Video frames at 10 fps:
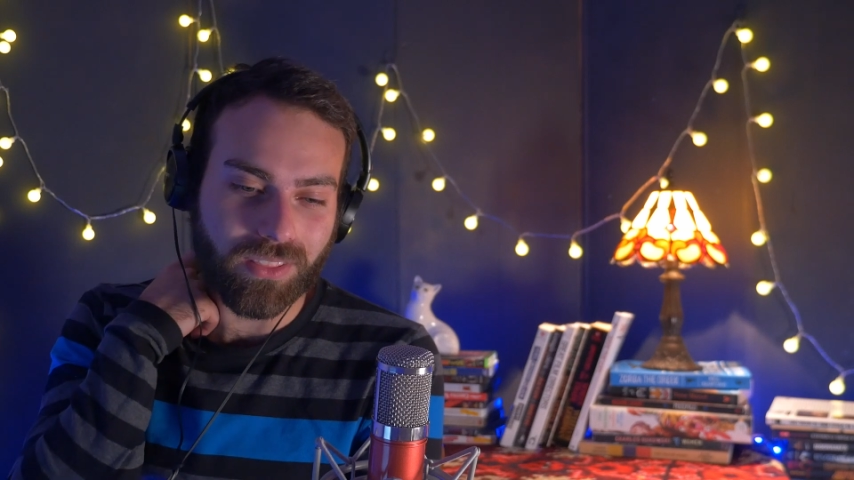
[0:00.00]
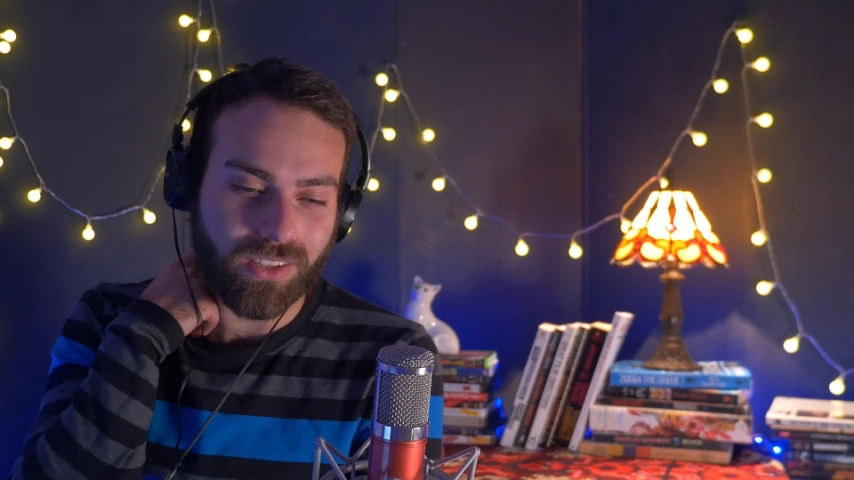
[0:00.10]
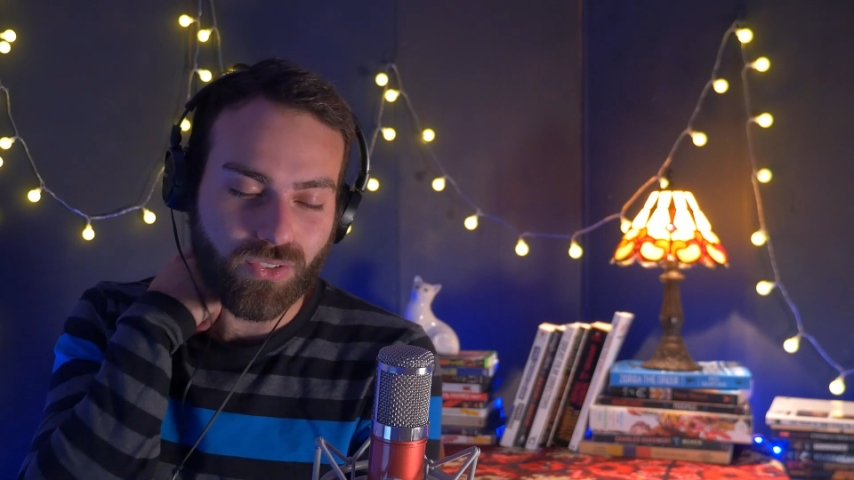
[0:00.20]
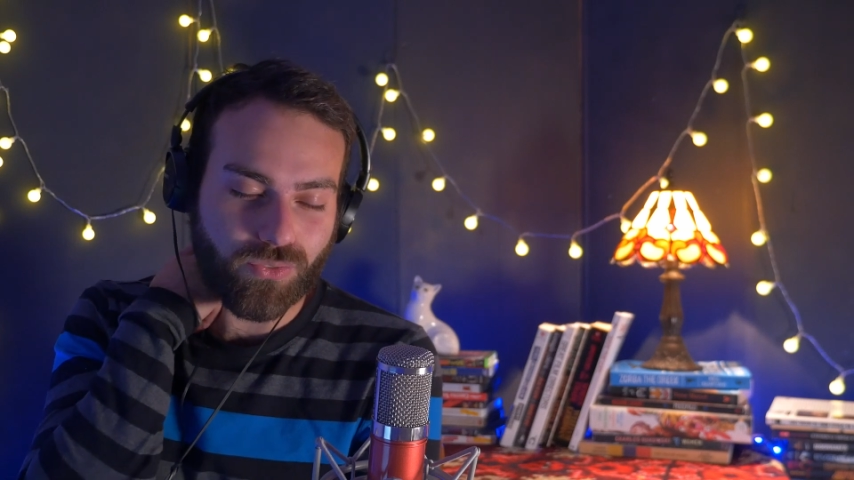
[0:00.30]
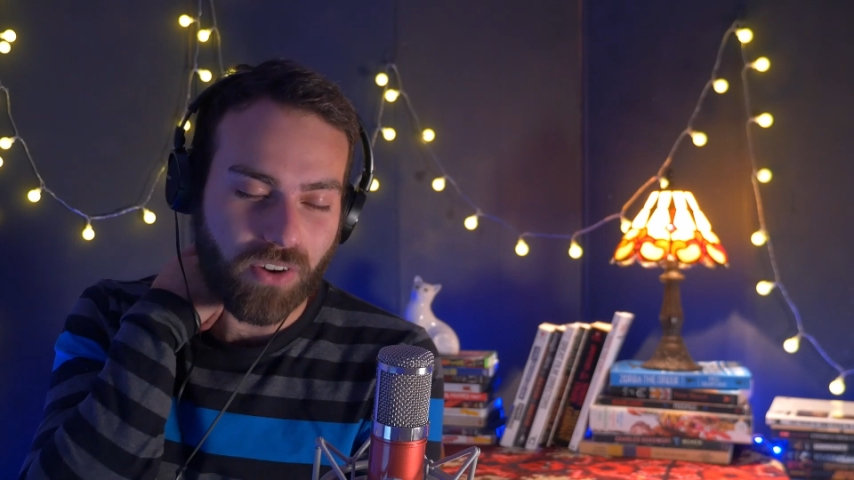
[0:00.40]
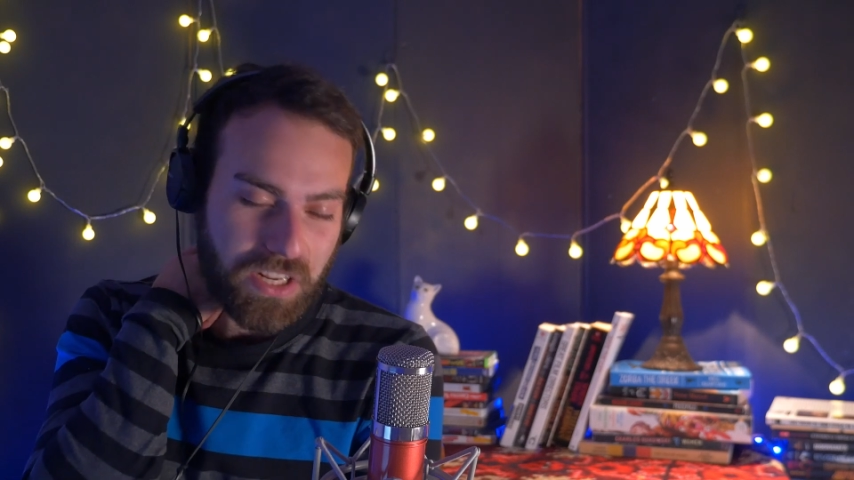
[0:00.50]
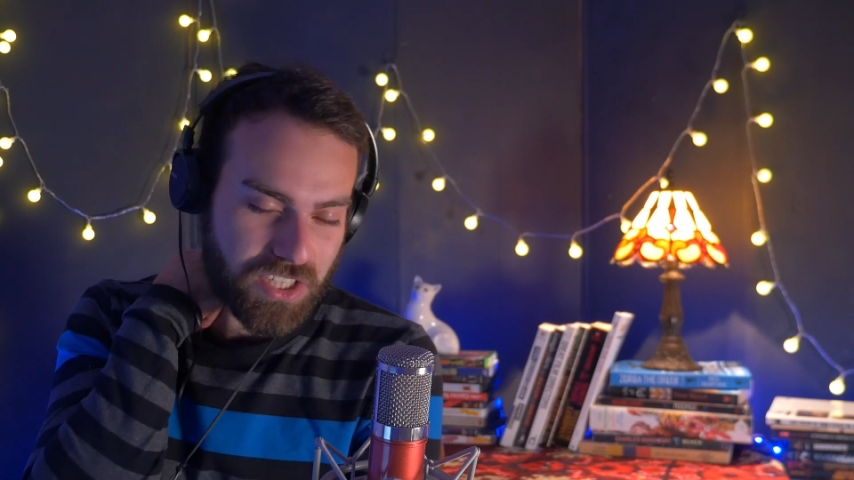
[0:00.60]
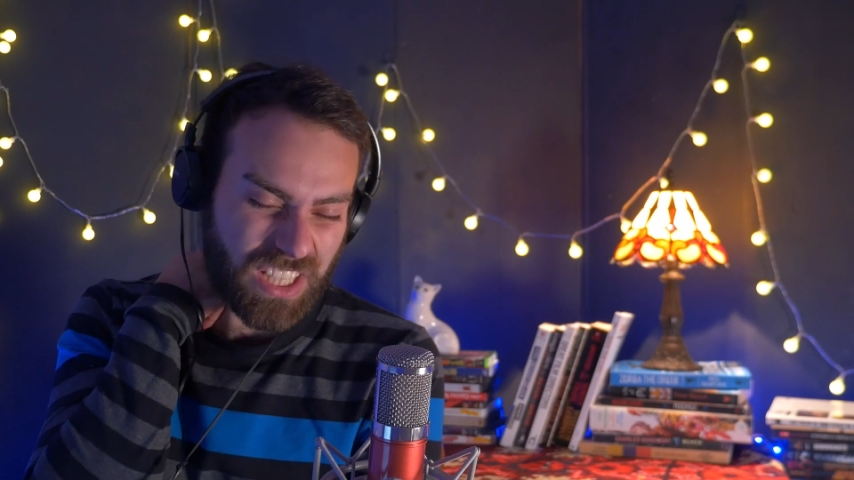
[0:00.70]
These French